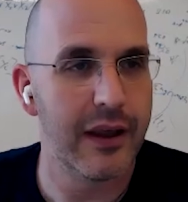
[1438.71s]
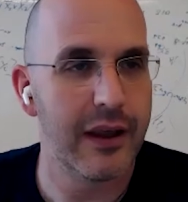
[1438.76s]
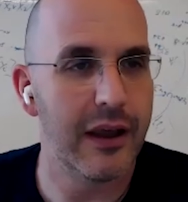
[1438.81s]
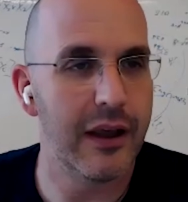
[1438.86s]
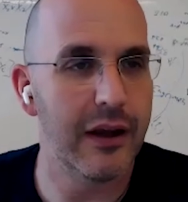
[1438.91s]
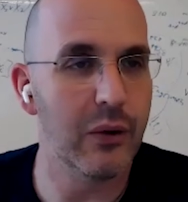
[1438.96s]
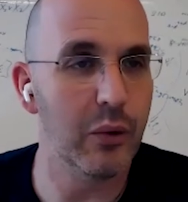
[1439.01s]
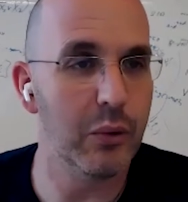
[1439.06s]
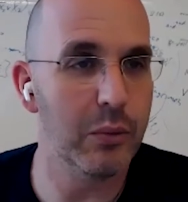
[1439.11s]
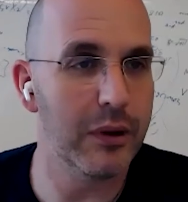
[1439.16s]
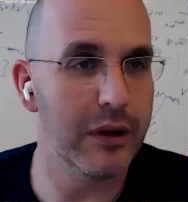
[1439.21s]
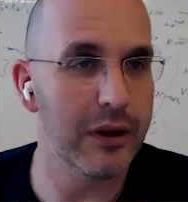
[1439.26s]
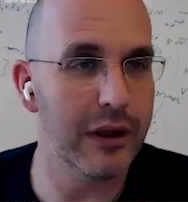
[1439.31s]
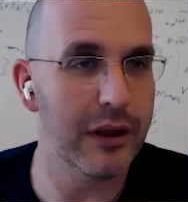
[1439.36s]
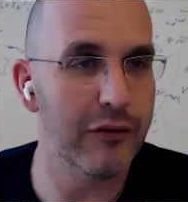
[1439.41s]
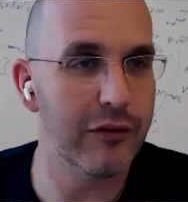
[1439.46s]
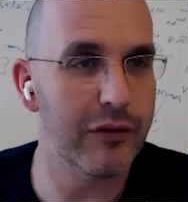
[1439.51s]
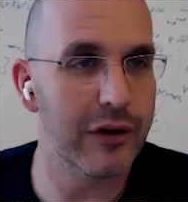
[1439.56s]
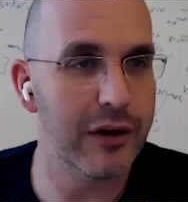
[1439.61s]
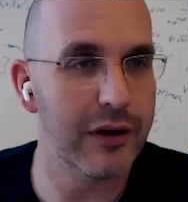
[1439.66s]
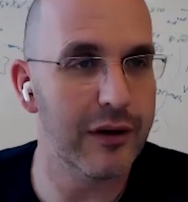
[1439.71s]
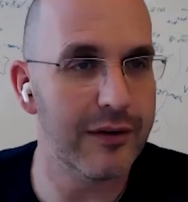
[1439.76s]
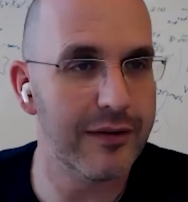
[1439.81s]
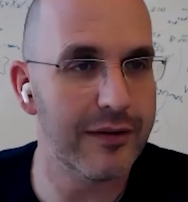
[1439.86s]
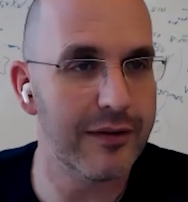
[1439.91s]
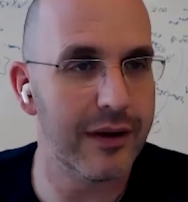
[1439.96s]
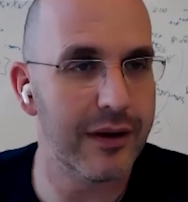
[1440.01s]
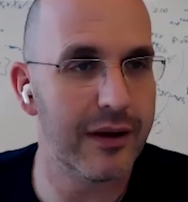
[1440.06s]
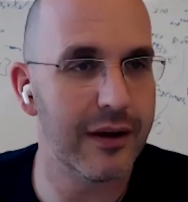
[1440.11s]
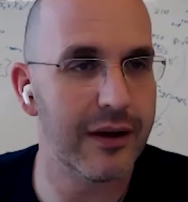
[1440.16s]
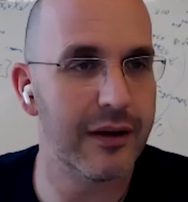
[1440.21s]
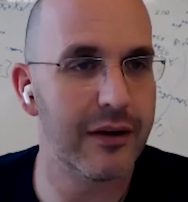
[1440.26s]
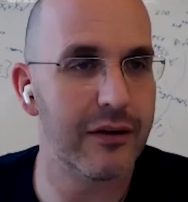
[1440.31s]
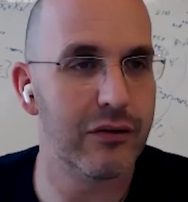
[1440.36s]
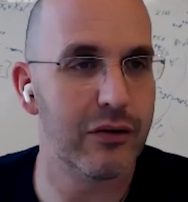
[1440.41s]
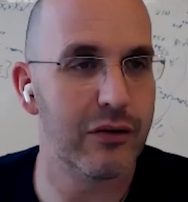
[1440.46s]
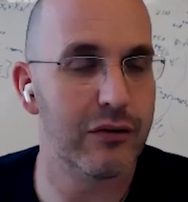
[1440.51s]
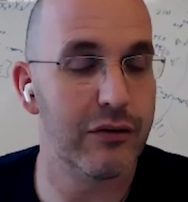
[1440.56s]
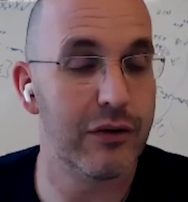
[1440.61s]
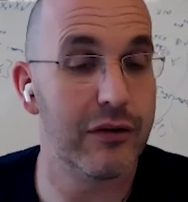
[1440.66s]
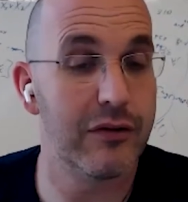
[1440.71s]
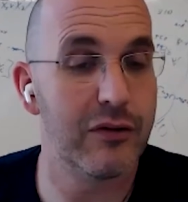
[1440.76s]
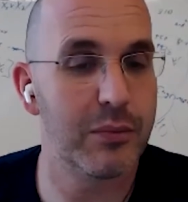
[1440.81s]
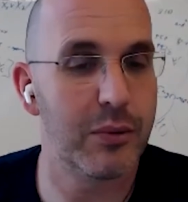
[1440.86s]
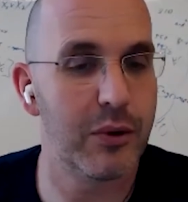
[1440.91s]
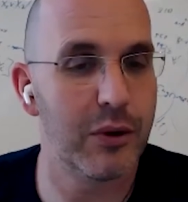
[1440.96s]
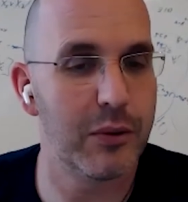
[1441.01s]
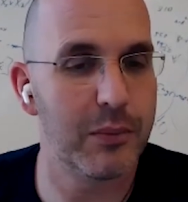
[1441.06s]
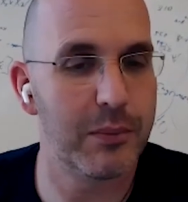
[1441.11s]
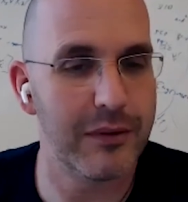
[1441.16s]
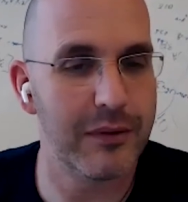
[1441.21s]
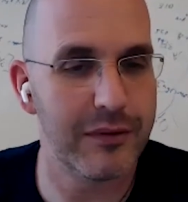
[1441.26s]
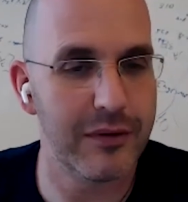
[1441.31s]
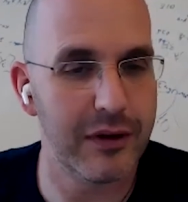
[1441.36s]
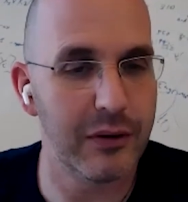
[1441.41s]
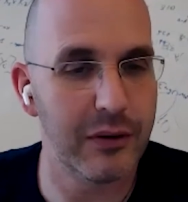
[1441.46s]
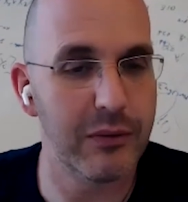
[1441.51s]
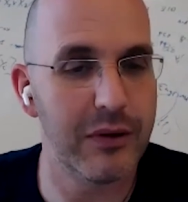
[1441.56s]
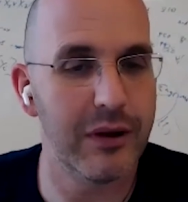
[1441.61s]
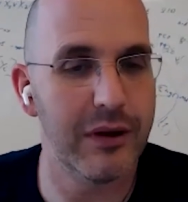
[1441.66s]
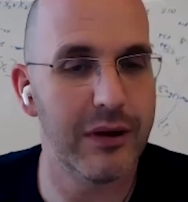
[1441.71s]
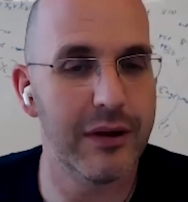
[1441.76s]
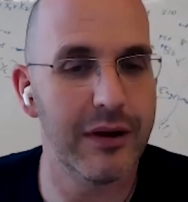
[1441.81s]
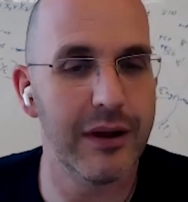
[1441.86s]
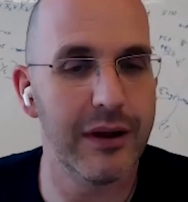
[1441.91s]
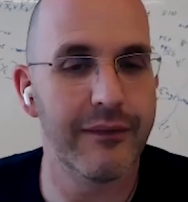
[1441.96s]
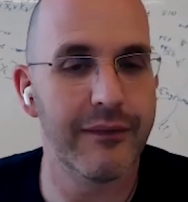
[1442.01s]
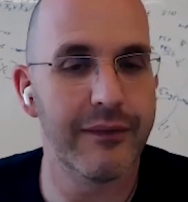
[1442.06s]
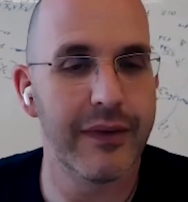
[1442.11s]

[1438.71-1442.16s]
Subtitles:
and who believe in its sort of its purpose and utility.